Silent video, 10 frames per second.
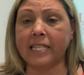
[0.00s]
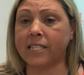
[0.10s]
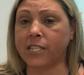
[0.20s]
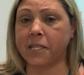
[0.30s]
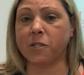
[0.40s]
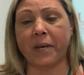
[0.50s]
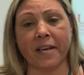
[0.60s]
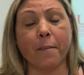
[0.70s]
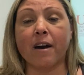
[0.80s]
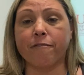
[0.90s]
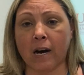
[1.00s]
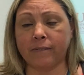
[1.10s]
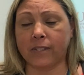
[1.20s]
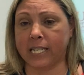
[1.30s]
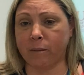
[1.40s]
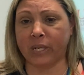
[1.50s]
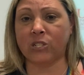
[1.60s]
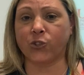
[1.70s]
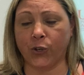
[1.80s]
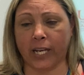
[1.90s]
suggest being about 5 to 10 minutes
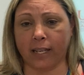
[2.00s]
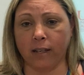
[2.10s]
early.